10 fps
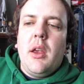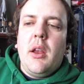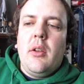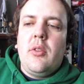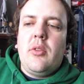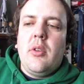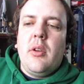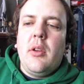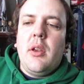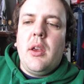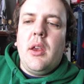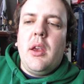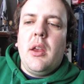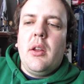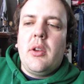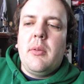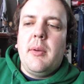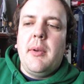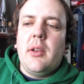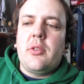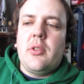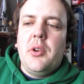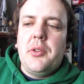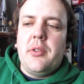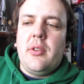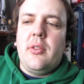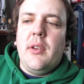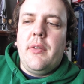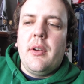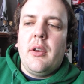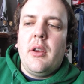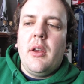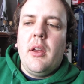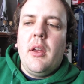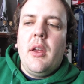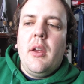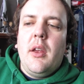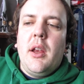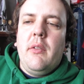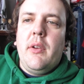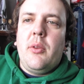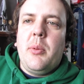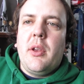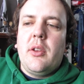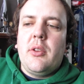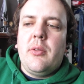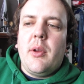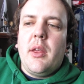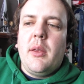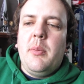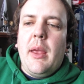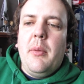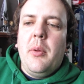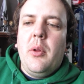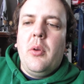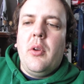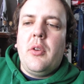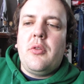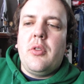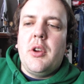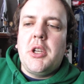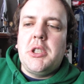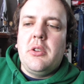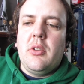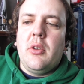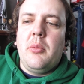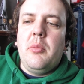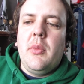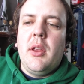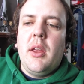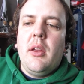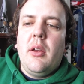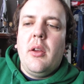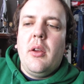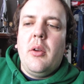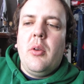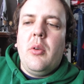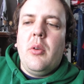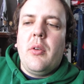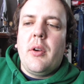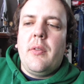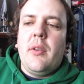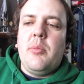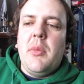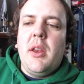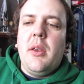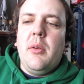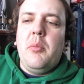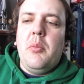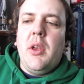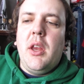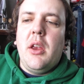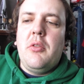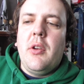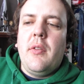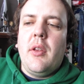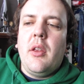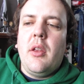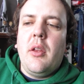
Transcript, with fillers: and stuff and look at my biggest goals to see if they if it's because of other people tradition or or if it's me, media driven